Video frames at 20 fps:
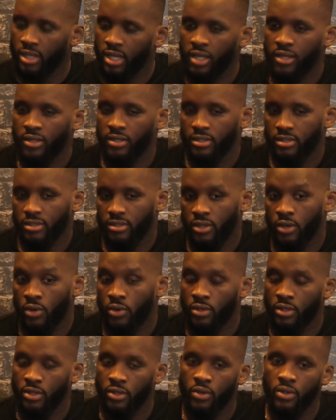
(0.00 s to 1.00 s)
getting
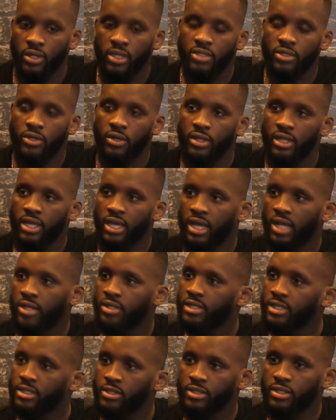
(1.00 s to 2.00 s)
older and older, so I was like, I
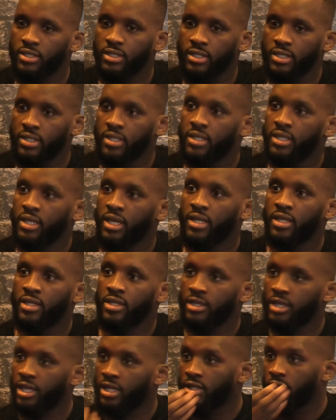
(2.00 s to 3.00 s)
just need to
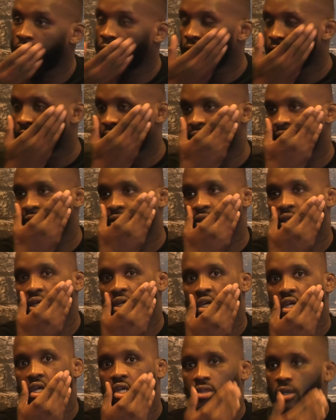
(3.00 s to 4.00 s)
get it done first.
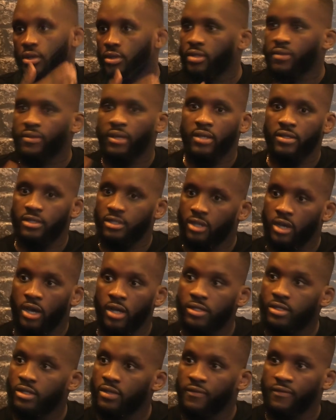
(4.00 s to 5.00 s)
So I was just
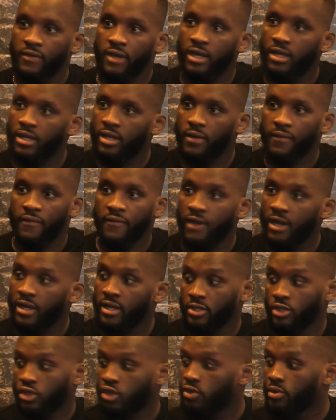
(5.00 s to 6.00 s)
constantly fighting. I fight,
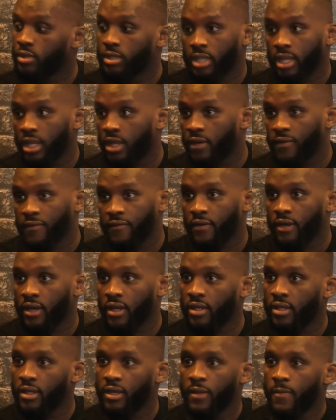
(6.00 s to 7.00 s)
and 2 weeks later I
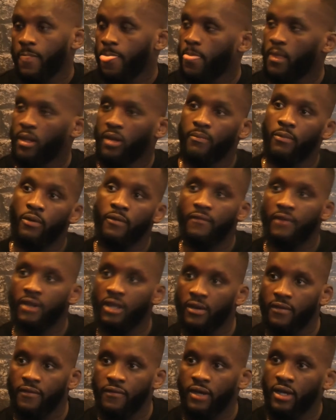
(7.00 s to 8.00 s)
fight. Then a month
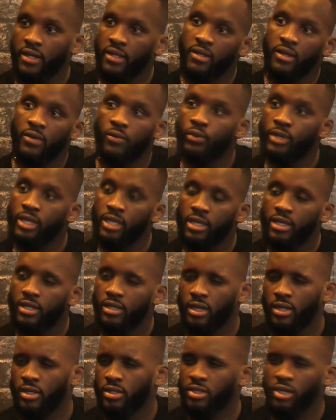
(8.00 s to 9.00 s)
later I fight. In a week
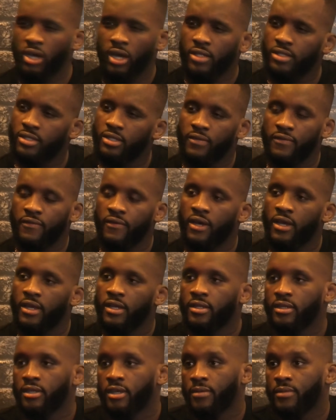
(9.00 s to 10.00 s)
I just constantly
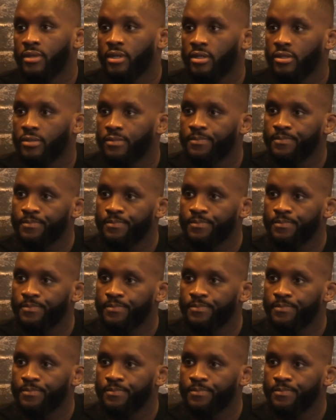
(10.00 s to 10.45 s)
fighting. You know what I mean?